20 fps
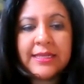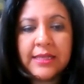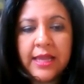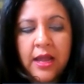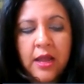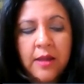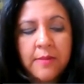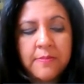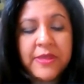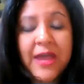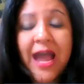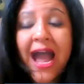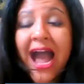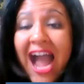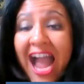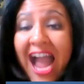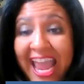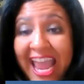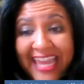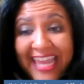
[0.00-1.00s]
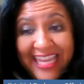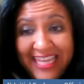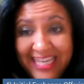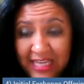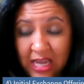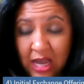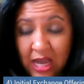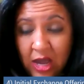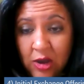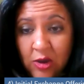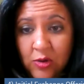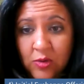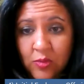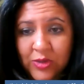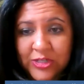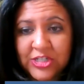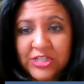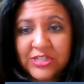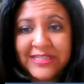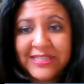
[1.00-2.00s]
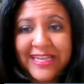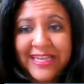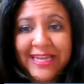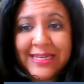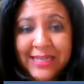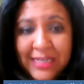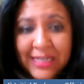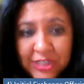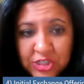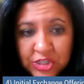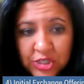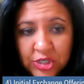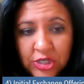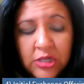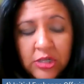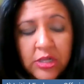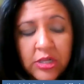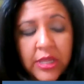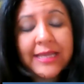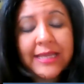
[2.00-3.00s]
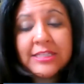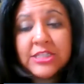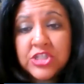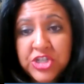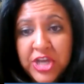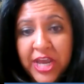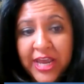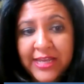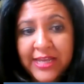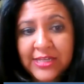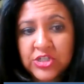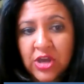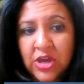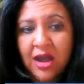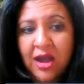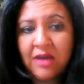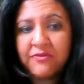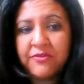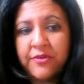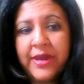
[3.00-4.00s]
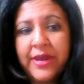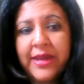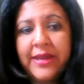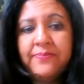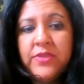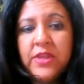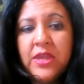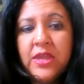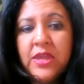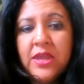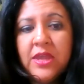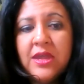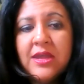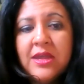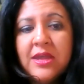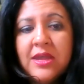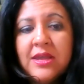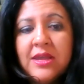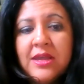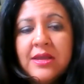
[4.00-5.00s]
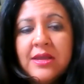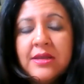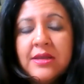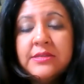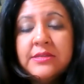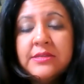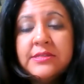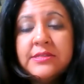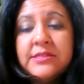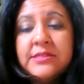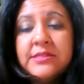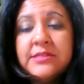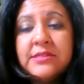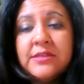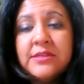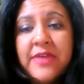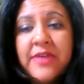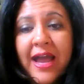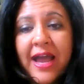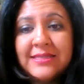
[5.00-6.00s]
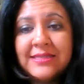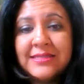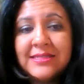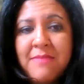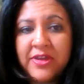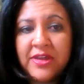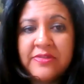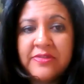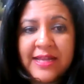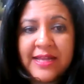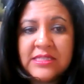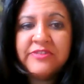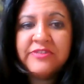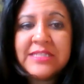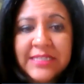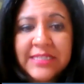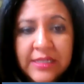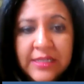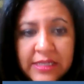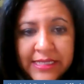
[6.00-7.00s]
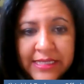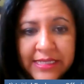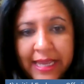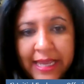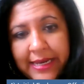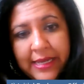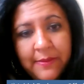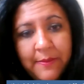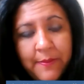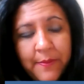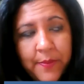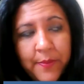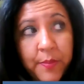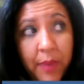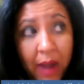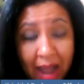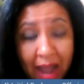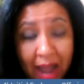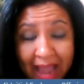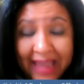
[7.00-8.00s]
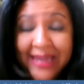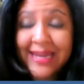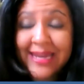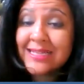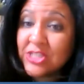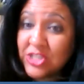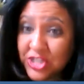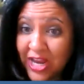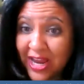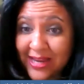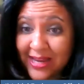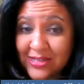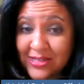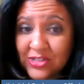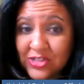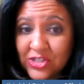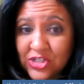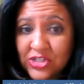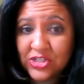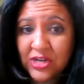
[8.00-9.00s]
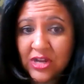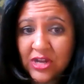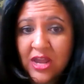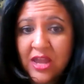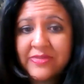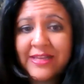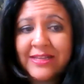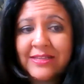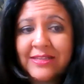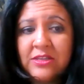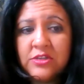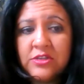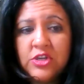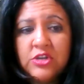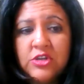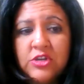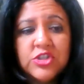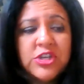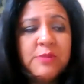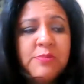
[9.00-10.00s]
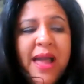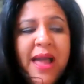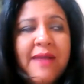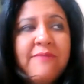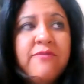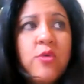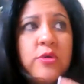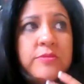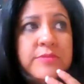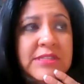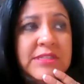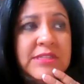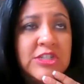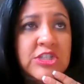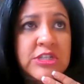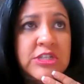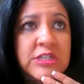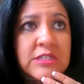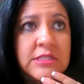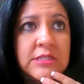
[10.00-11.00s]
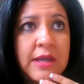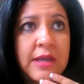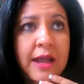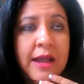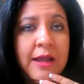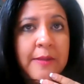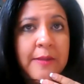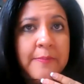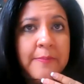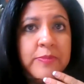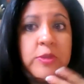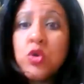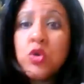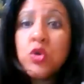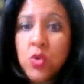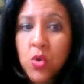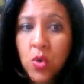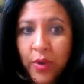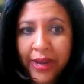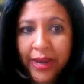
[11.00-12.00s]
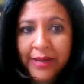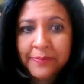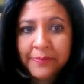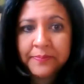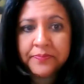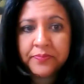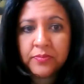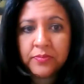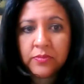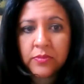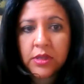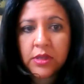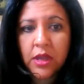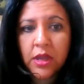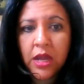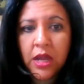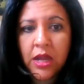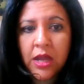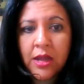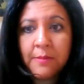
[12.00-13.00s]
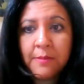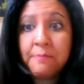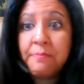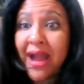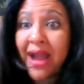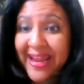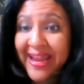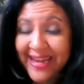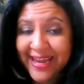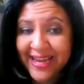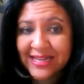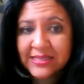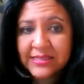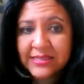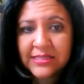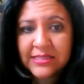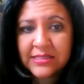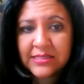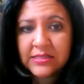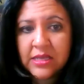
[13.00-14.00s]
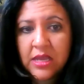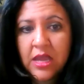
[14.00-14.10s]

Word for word: um, the IEO, which is the initial exchange offering. So, that's a method that's facilitated by an exchange that usually platforms such as um, KuCoin, um, Binance,